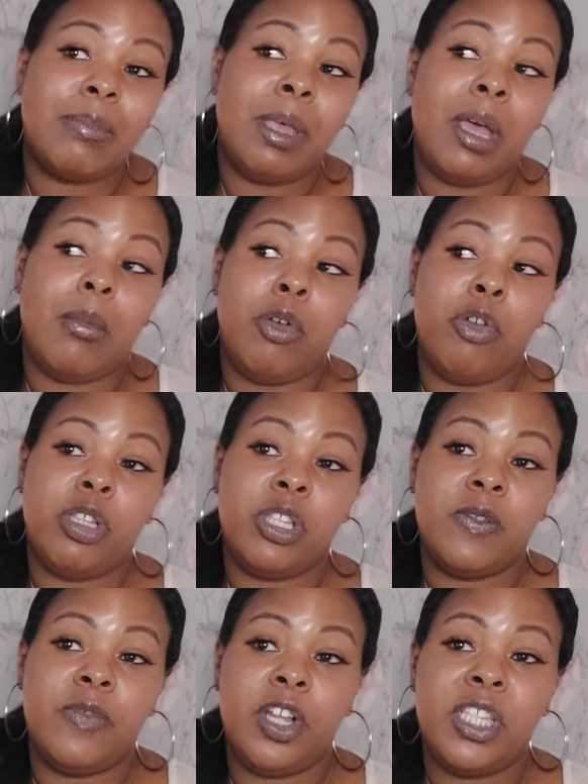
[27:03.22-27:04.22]
may come across
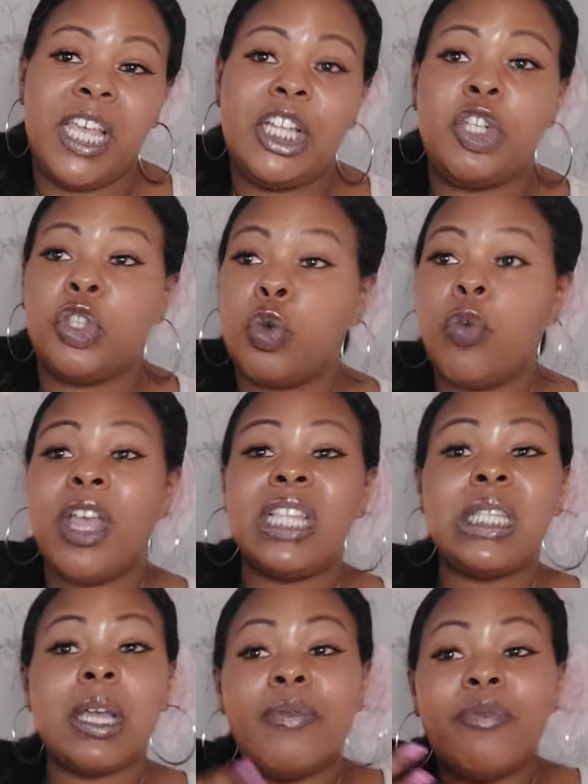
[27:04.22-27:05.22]
as flirtatious, or there's
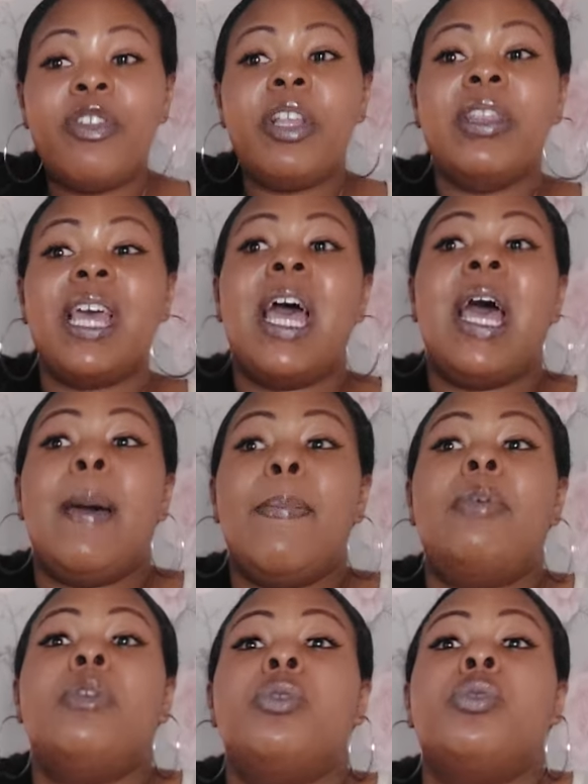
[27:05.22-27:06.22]
something that
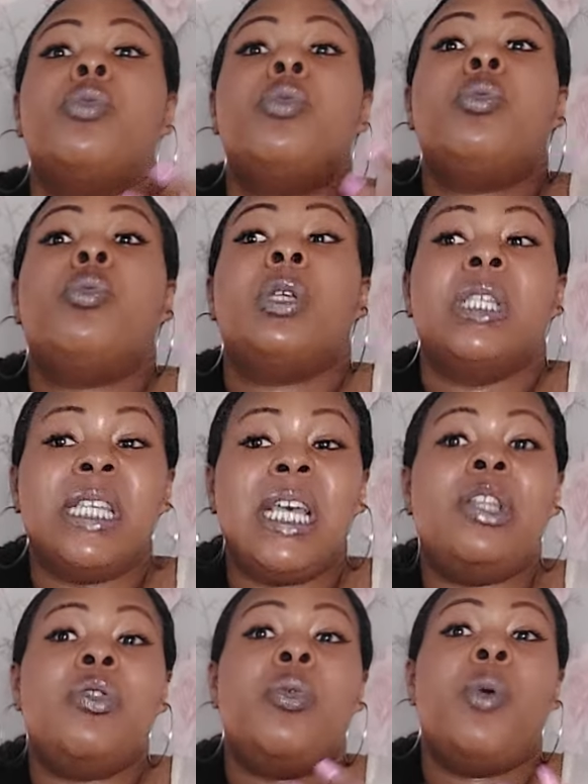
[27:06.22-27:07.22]
happened or was
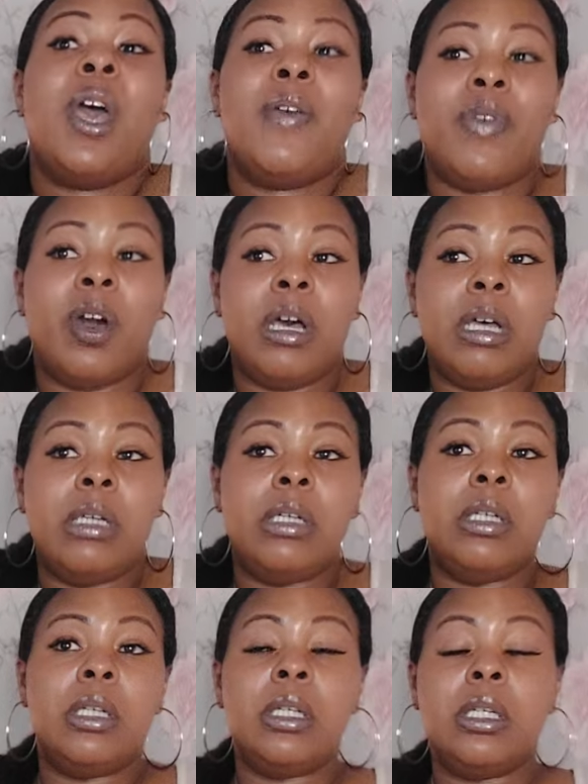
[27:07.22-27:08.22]
said or whatever,
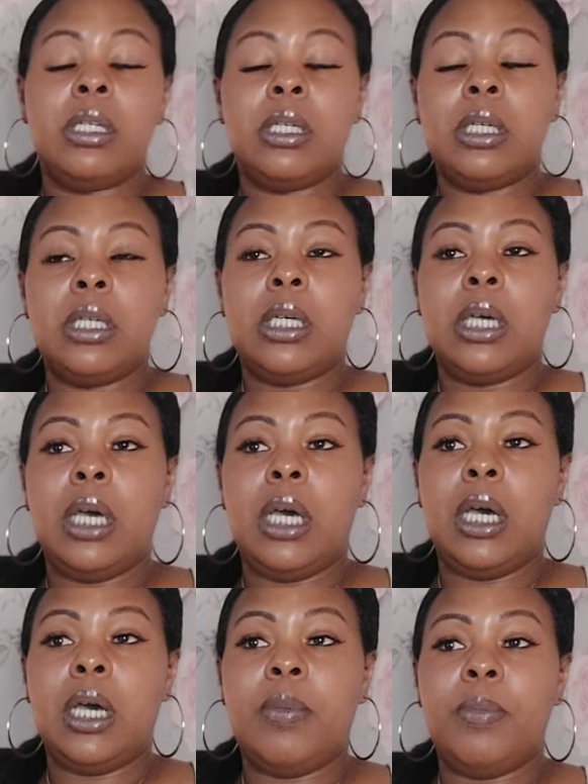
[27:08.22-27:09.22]

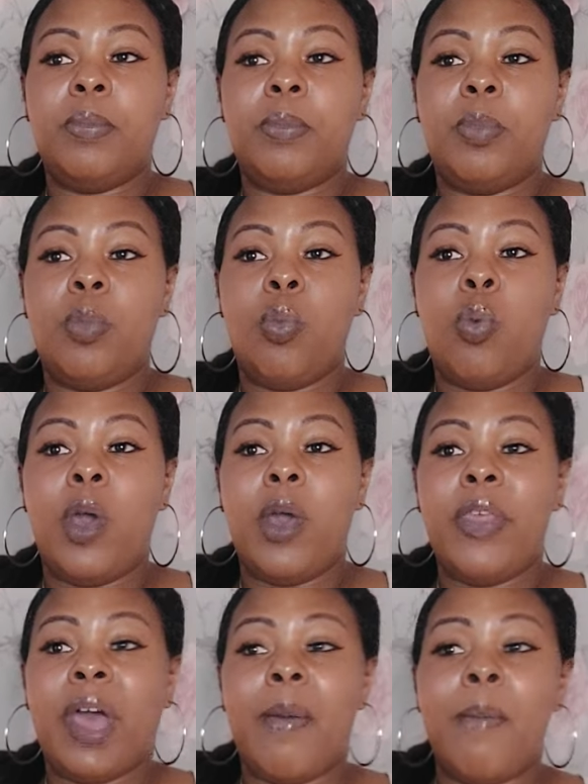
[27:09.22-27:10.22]

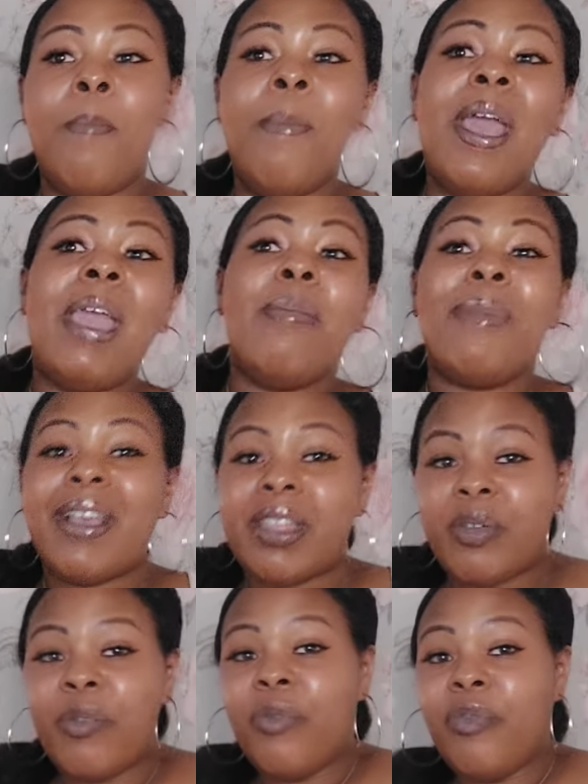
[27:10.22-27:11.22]
that may make
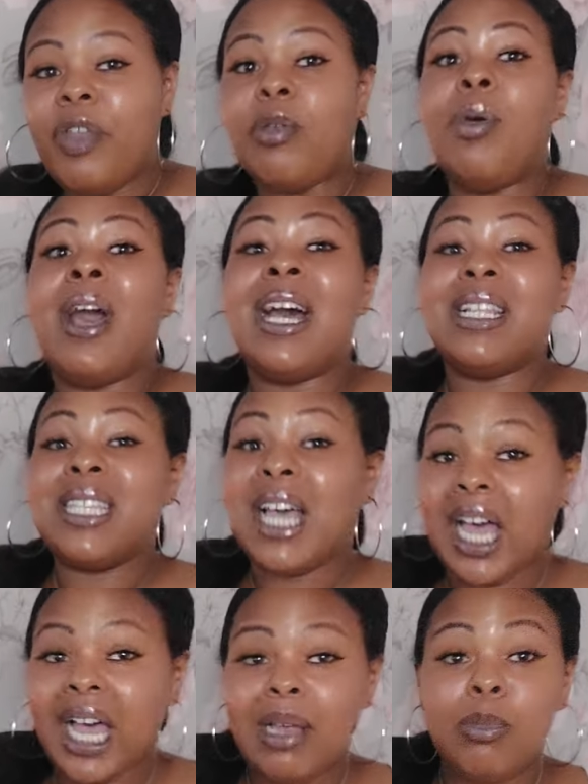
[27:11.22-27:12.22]
them feel at
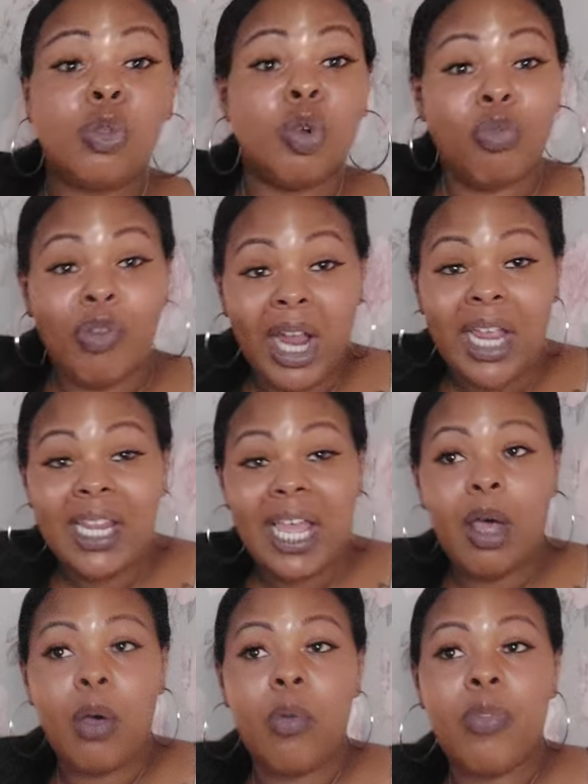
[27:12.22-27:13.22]
times or right
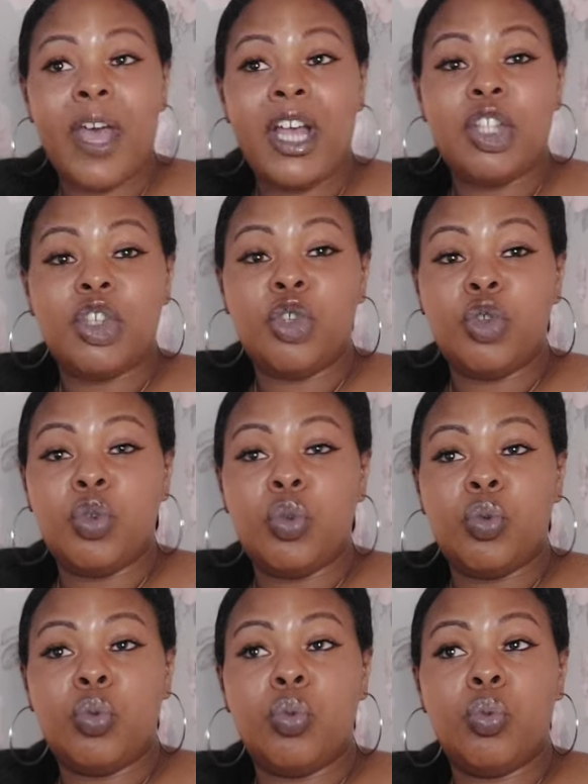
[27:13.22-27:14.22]
now that
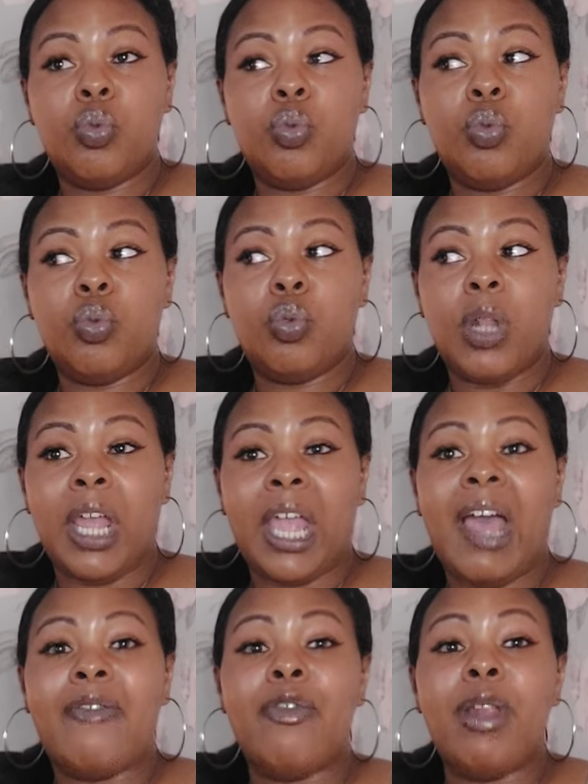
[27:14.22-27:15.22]
you... Like,
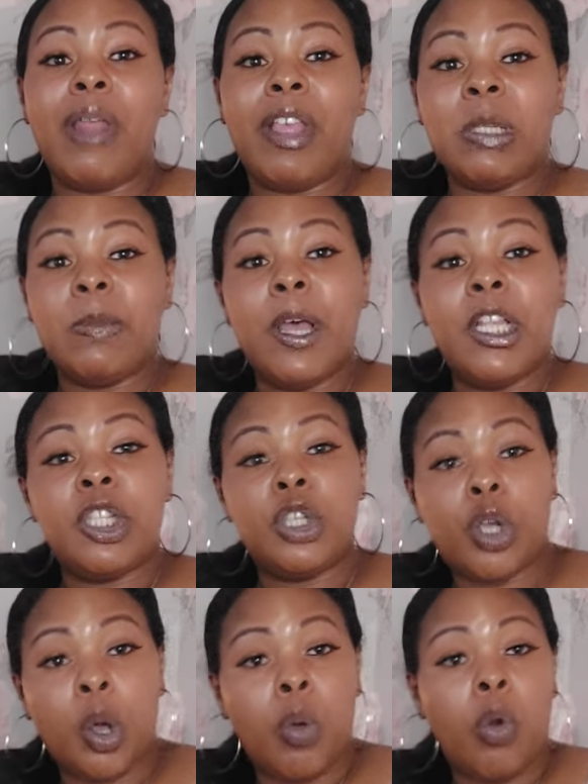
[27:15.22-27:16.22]
have you let this
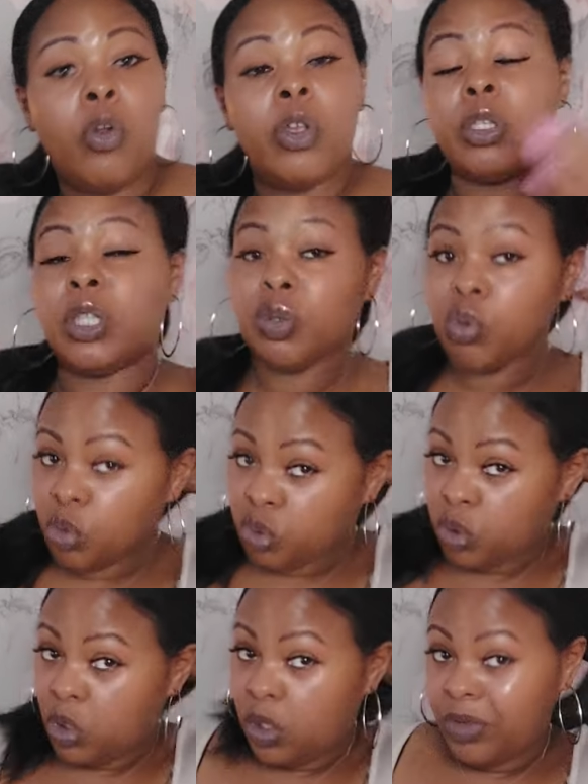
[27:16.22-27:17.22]
person go, or are you still
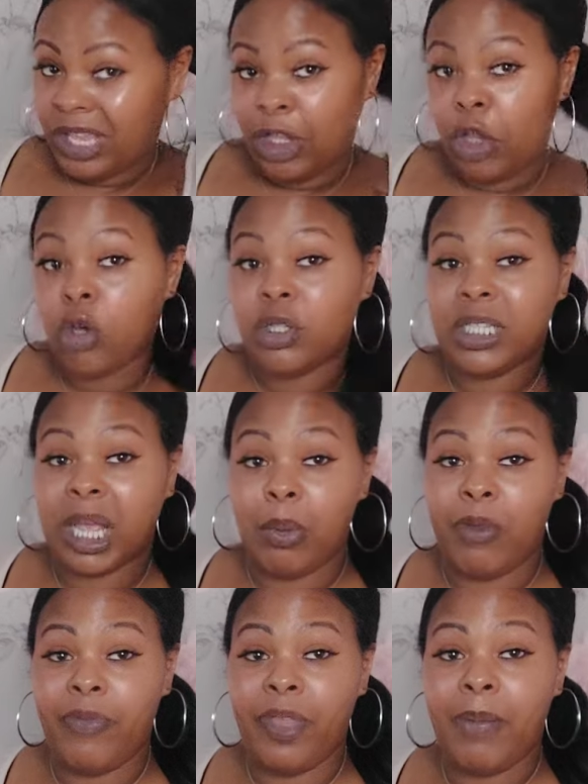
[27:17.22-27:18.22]
in contact
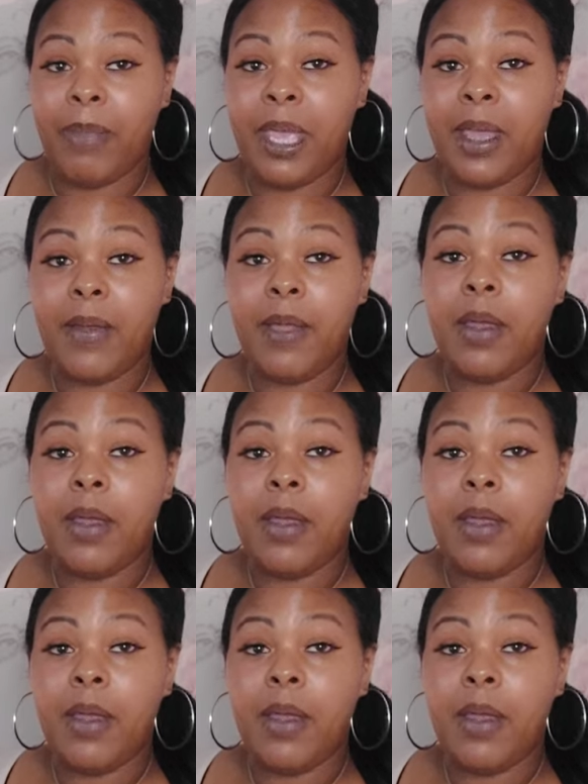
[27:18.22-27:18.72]
with them, yeah?